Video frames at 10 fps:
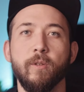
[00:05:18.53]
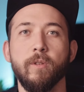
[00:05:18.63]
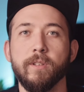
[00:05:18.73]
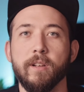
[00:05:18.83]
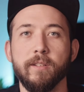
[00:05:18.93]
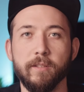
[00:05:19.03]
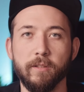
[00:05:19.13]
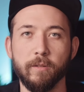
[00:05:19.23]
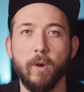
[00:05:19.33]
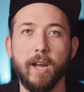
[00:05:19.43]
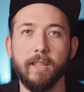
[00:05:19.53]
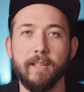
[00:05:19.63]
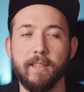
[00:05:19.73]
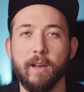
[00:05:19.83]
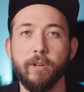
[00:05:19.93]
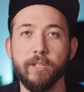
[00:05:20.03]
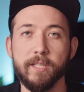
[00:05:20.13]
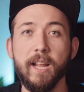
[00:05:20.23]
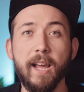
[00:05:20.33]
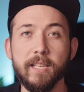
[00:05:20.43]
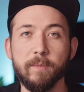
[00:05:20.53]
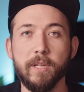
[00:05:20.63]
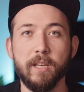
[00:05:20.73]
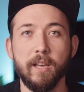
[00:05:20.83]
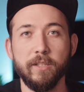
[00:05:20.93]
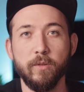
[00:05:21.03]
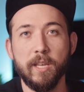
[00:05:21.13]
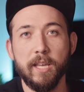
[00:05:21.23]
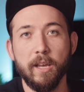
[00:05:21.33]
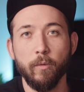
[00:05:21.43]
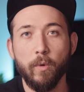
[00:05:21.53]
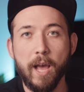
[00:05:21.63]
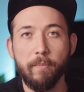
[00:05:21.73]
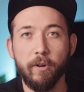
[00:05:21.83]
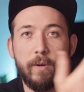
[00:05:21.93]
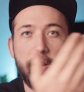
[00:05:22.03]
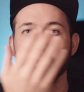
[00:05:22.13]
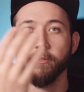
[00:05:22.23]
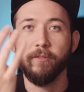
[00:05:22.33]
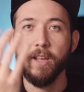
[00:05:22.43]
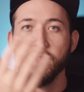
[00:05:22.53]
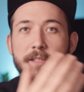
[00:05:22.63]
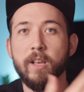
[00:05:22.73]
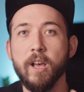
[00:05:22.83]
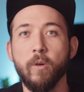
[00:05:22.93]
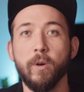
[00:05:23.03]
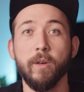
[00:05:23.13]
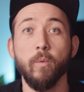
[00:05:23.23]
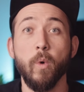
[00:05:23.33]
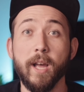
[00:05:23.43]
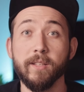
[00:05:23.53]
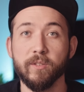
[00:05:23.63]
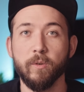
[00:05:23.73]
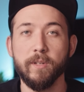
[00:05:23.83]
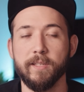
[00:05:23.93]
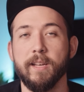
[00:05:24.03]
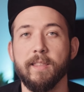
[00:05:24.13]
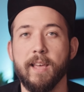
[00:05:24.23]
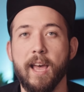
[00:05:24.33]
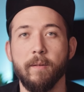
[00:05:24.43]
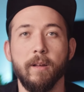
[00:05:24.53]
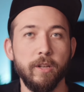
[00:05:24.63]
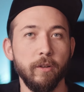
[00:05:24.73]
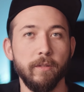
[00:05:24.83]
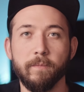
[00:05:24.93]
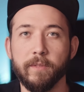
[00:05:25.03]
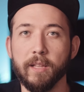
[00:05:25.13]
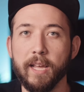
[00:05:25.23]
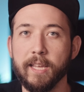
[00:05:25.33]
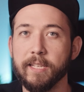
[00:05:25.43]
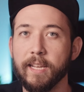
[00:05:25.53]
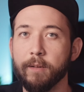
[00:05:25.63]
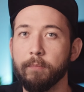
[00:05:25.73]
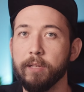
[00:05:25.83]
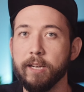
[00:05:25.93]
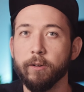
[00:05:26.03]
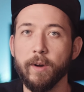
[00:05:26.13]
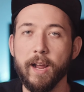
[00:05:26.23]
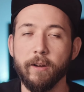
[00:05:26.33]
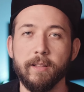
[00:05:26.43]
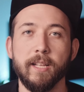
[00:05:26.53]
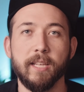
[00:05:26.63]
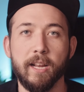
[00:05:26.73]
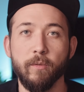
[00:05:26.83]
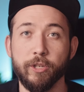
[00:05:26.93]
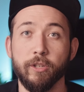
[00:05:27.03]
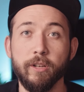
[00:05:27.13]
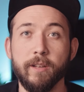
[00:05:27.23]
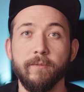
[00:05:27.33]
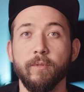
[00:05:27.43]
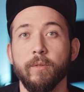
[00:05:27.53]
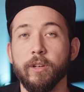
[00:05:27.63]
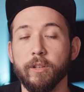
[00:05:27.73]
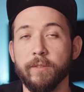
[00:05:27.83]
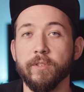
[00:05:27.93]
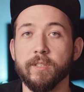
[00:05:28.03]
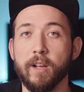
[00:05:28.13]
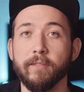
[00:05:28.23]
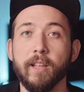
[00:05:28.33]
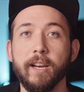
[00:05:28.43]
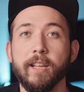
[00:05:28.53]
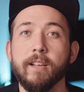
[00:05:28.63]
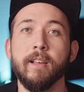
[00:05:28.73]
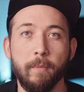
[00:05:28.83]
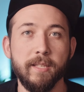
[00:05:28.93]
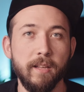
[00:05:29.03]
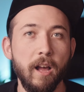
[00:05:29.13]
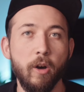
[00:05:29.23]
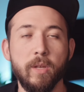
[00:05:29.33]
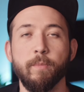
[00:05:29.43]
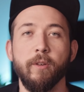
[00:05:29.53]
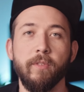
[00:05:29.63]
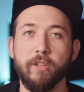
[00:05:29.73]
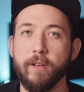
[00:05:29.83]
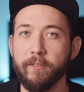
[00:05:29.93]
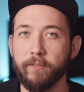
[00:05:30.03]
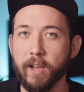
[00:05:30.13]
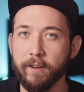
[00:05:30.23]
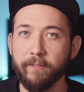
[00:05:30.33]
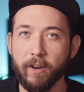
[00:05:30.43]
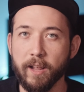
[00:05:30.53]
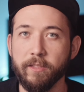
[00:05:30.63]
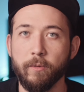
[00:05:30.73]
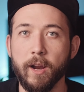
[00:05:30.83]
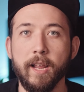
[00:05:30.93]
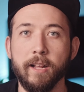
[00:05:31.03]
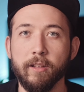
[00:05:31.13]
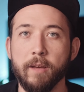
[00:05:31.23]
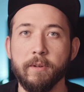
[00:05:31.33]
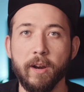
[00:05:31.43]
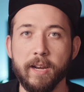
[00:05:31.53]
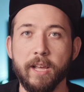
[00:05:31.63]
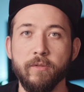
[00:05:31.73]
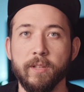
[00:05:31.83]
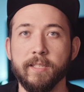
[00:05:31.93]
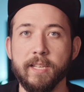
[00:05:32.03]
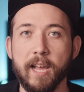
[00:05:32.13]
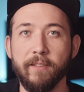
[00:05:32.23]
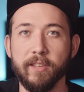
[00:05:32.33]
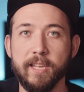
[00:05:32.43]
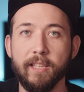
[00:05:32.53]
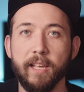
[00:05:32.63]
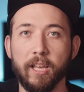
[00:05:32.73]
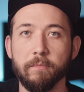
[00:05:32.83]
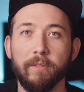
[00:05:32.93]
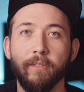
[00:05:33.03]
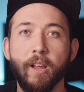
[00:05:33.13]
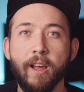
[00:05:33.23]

they're horizontal, they're wide like that, which is nice because you can get wrap around your face with a wide source like that. You know, the light can tend to bleed around, and that's kind of what you're looking for when you're looking for soft lighting, but it's not always perfect. You have to kind of find the right angle. I mean, right now you can see I have the key light coming